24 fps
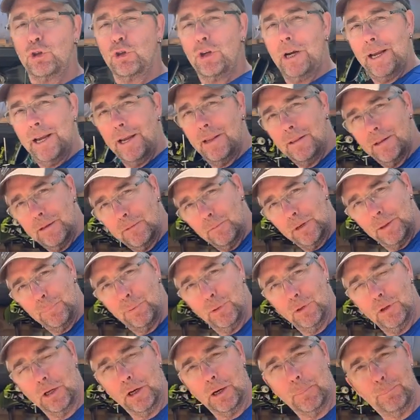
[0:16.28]
tray that we
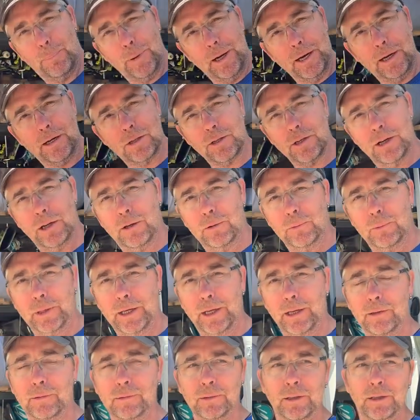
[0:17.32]
pull our bikes out
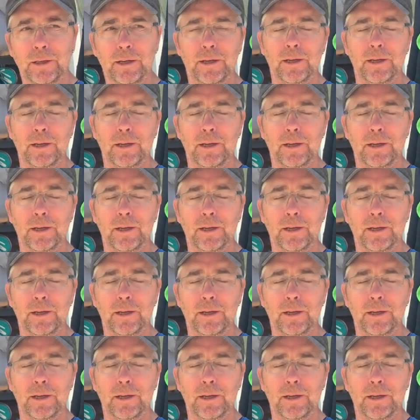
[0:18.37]
with,